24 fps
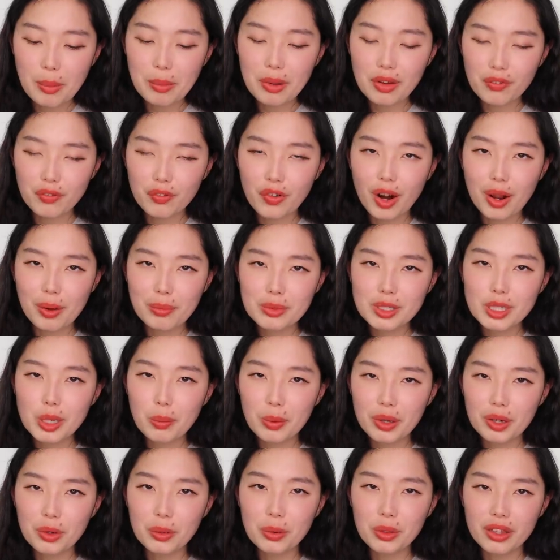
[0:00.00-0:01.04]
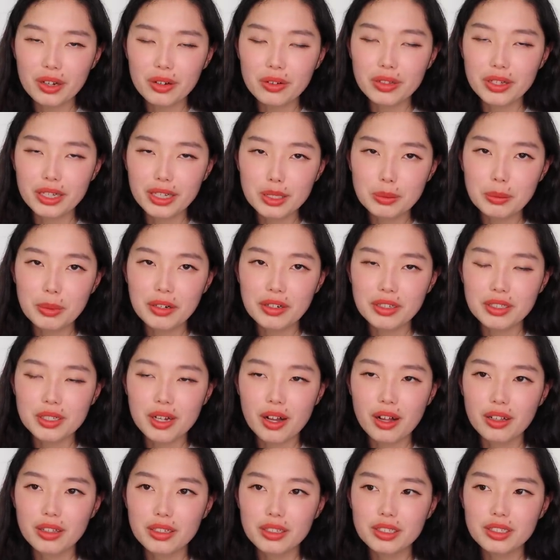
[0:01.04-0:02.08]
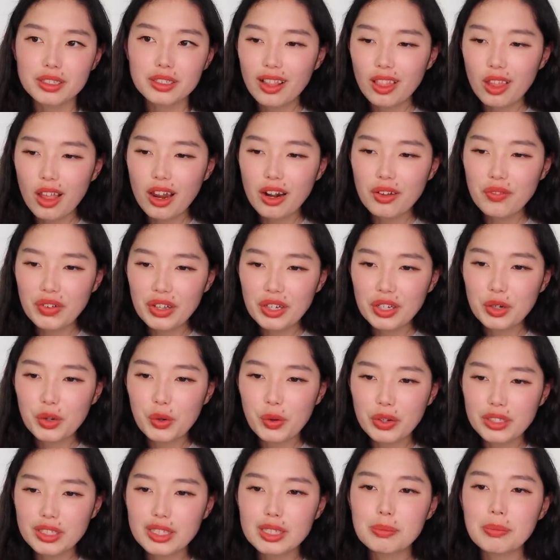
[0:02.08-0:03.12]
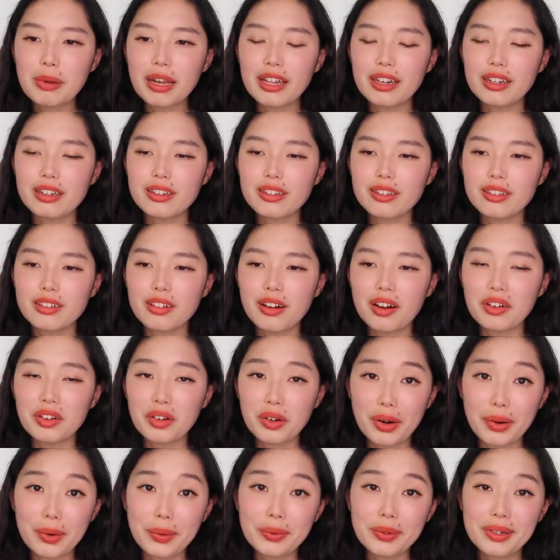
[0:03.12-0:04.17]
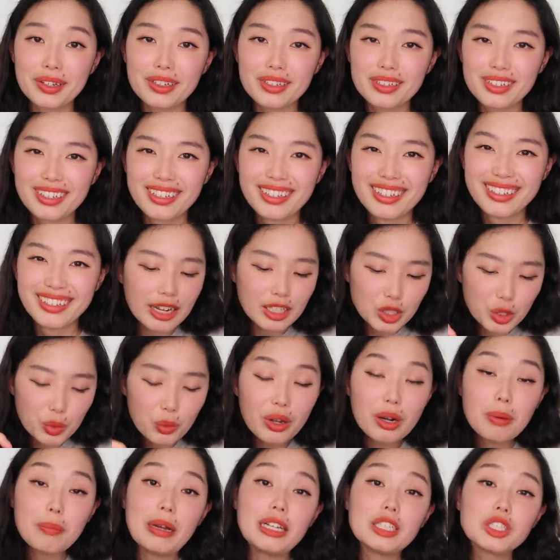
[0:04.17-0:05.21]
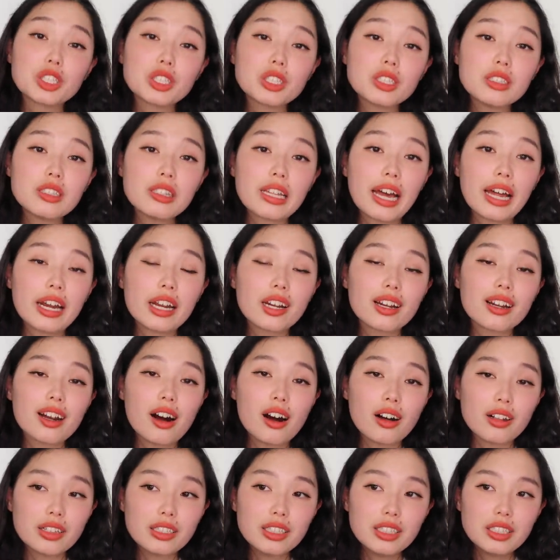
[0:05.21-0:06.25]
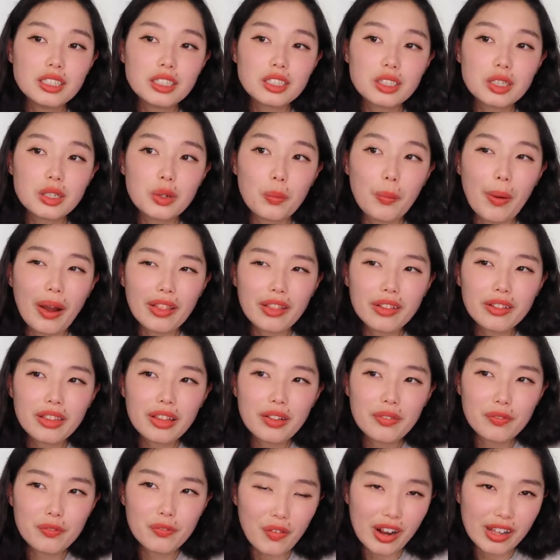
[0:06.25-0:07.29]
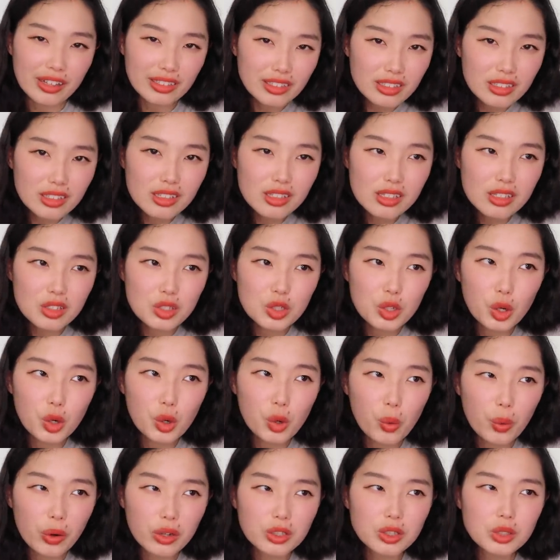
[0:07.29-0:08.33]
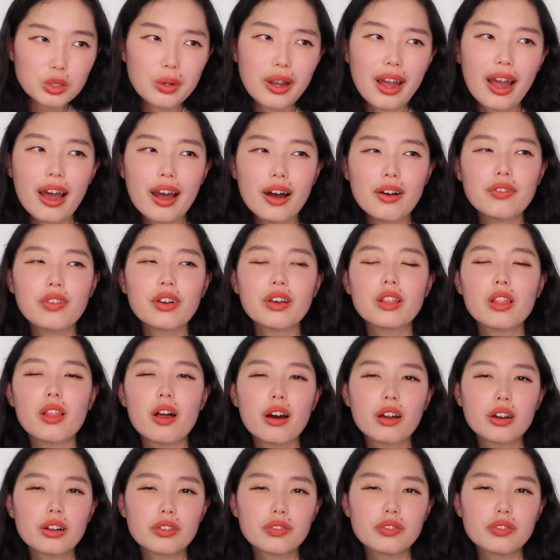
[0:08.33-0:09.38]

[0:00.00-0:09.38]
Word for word: coming from someone who literally experienced college, a lot of it you're going to spend on your own. I I do want to mention that in college, rather than friends, you're going to have a lot